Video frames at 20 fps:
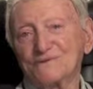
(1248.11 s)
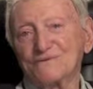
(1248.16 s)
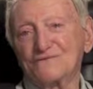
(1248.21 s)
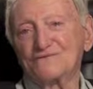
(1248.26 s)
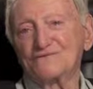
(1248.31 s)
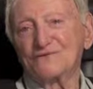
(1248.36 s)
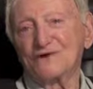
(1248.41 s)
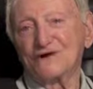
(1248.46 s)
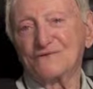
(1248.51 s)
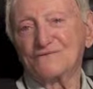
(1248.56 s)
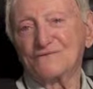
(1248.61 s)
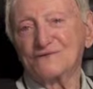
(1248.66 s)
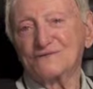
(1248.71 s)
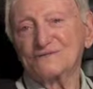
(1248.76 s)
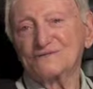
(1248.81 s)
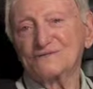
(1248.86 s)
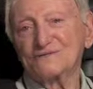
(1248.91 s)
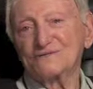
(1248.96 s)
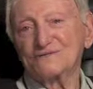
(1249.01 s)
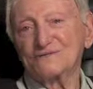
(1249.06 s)
in front of
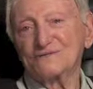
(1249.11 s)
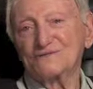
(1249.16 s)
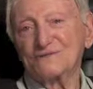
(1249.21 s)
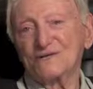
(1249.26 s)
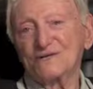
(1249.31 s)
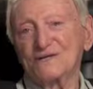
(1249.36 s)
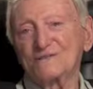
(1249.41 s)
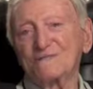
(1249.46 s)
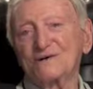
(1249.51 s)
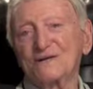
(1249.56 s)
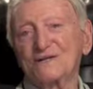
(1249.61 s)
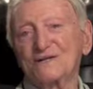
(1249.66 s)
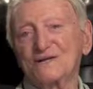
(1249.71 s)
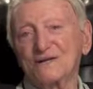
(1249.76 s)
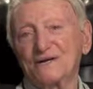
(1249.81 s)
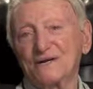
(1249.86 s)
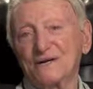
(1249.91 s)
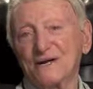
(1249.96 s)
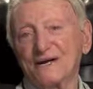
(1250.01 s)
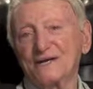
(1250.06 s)
us. We come in
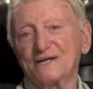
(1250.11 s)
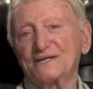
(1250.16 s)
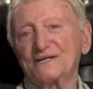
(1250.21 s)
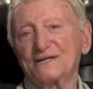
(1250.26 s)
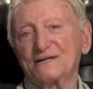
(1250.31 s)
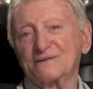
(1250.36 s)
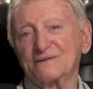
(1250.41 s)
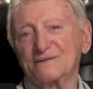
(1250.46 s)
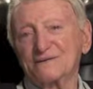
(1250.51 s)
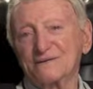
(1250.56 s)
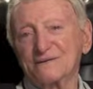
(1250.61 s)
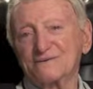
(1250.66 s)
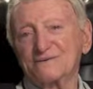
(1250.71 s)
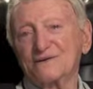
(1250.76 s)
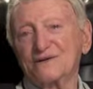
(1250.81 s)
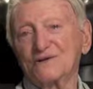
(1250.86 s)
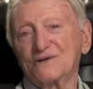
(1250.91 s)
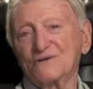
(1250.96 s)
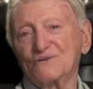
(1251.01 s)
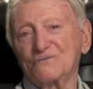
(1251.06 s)
the night that
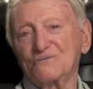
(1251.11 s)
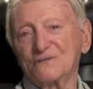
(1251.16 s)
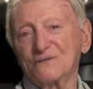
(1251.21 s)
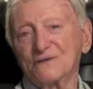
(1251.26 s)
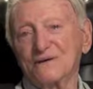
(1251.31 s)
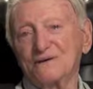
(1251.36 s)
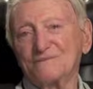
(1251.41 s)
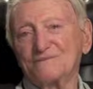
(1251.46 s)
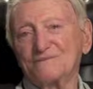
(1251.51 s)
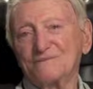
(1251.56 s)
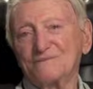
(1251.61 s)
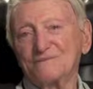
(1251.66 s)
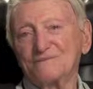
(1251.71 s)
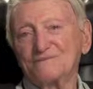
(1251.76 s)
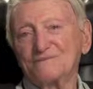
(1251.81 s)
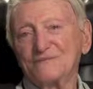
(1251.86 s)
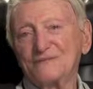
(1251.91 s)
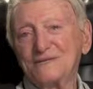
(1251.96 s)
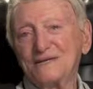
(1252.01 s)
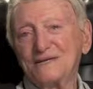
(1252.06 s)
it opened up.
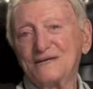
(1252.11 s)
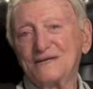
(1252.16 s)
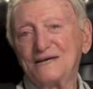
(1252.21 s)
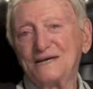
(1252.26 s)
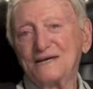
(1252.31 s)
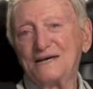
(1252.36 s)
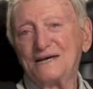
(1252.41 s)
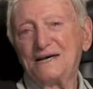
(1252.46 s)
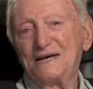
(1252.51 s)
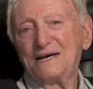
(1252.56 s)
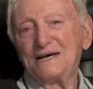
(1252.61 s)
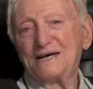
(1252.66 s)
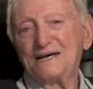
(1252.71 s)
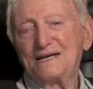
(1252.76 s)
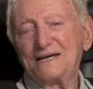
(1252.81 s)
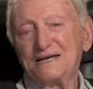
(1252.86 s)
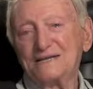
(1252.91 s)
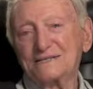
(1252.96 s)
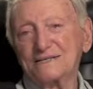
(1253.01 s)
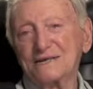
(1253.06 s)
That's great.
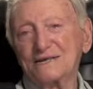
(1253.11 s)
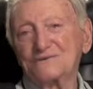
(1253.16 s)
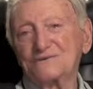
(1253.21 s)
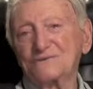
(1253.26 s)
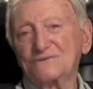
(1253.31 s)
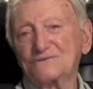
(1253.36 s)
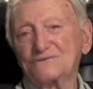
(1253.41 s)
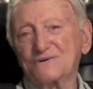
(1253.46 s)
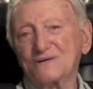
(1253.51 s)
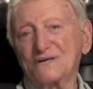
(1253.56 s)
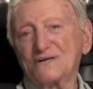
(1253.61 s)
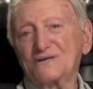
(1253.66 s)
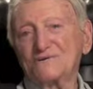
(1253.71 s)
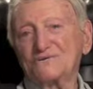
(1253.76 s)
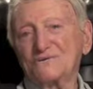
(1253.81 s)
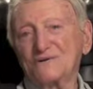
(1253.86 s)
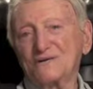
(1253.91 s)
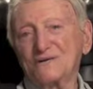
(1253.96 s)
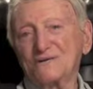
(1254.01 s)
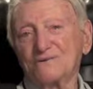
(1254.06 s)
That, that was really,
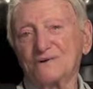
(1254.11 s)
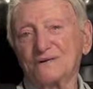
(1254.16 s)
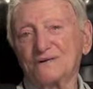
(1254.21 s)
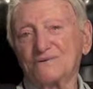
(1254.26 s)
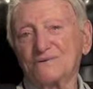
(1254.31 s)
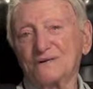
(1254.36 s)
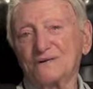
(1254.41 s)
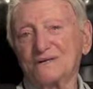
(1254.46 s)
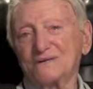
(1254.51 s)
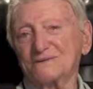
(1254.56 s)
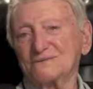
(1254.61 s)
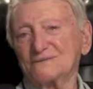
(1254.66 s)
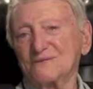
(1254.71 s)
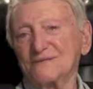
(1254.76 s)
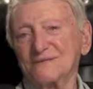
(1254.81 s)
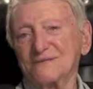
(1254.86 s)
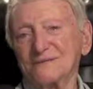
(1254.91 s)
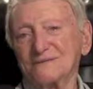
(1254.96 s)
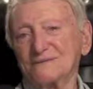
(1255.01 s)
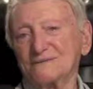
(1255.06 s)
really, what, what,
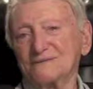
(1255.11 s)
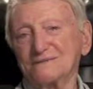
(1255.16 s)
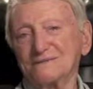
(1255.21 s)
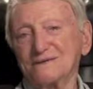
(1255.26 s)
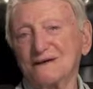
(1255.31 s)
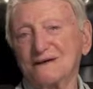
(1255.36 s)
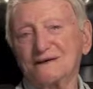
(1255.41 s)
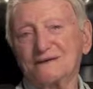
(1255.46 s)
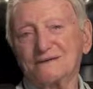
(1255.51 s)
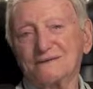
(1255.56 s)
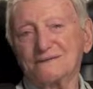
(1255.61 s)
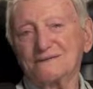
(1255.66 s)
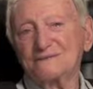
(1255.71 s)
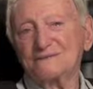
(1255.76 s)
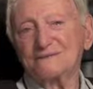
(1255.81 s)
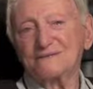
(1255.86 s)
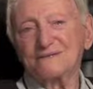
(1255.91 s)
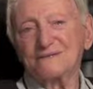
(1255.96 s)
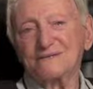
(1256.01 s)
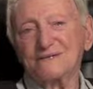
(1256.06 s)
what a, oh,
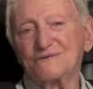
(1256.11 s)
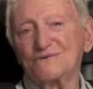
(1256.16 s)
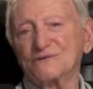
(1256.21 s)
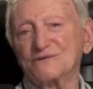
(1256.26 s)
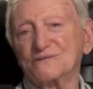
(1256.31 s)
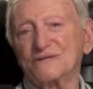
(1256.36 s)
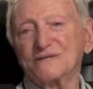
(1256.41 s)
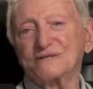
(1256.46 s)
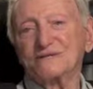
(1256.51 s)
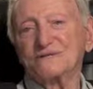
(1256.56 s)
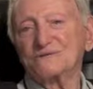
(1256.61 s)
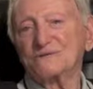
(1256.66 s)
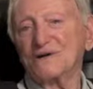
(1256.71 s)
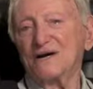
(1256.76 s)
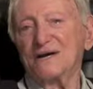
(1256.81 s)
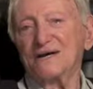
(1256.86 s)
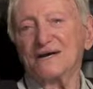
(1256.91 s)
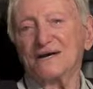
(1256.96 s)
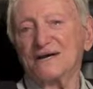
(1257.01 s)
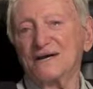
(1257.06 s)
there wasn't a
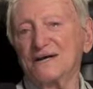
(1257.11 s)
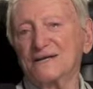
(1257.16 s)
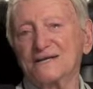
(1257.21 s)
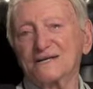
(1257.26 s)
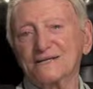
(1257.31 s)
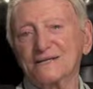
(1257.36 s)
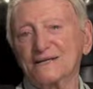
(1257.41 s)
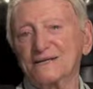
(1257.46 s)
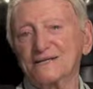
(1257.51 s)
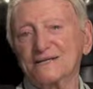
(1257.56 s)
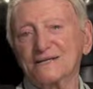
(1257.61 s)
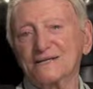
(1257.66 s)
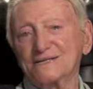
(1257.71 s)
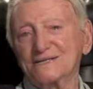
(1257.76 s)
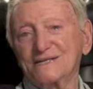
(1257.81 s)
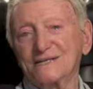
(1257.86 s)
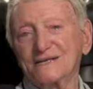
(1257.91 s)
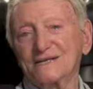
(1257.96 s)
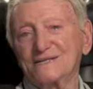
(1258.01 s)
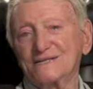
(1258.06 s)
dry eye uh,
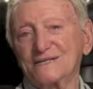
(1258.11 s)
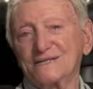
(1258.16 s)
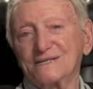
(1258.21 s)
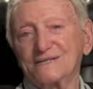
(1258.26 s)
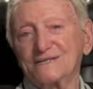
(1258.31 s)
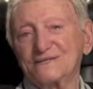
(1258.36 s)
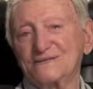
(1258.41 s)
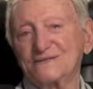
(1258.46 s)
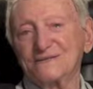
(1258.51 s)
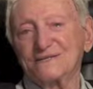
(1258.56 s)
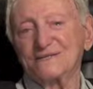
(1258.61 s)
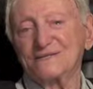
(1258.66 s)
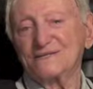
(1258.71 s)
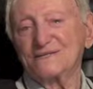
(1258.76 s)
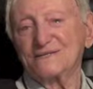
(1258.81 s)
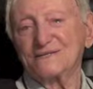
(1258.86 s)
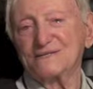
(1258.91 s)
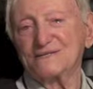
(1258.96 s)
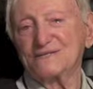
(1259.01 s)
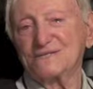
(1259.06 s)
on, on, on, the, on,
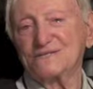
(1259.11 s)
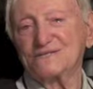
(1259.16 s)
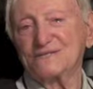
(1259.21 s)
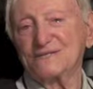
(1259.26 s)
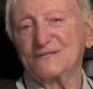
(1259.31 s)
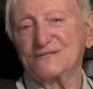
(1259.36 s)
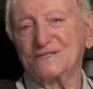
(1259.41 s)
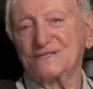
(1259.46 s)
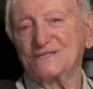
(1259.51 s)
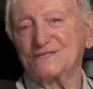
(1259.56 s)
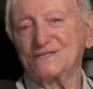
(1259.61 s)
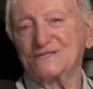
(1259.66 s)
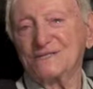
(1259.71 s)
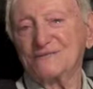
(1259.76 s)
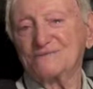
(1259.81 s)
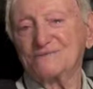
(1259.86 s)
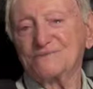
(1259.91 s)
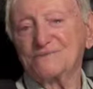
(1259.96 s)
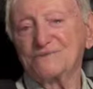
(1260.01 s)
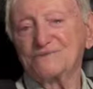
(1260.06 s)
the, on, the, on the
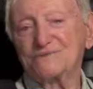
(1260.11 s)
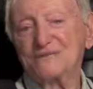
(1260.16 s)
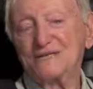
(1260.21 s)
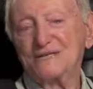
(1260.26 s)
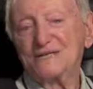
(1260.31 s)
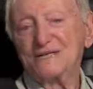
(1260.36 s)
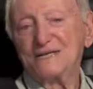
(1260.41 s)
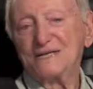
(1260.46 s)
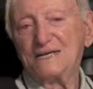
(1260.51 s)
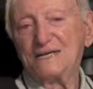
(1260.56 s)
ship. Mm.